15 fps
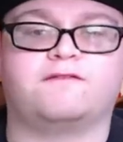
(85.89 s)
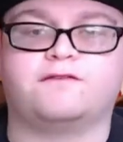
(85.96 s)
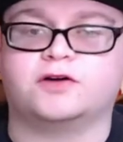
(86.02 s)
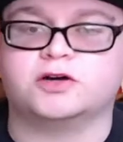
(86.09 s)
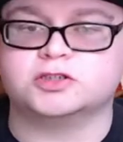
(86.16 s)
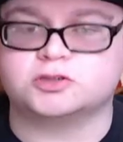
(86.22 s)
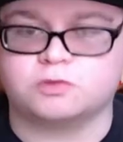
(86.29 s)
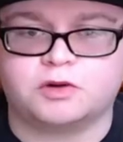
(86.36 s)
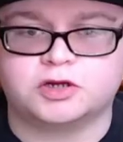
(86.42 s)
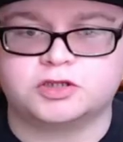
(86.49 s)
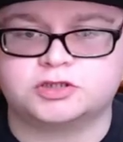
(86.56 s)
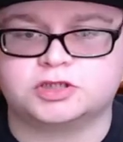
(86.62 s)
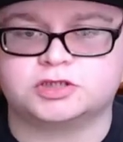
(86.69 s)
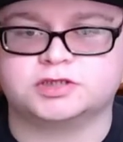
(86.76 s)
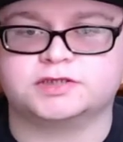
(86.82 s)
first
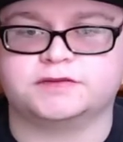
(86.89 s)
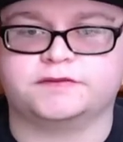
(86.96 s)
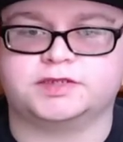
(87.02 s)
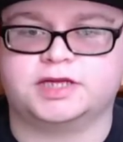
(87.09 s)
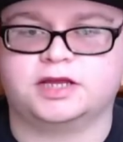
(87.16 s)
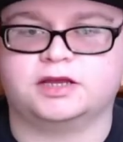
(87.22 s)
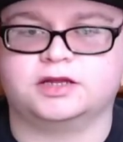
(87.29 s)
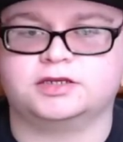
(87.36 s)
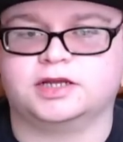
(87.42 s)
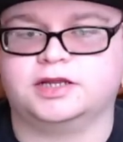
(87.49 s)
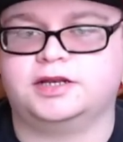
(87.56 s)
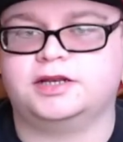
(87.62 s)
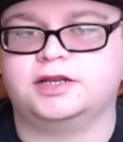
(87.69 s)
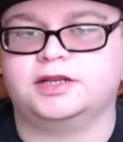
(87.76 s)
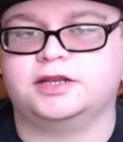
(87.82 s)
watchers of Attack on
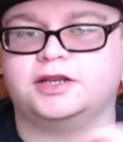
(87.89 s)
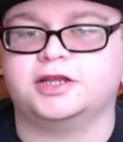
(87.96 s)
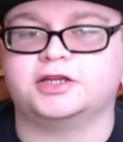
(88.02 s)
Titan,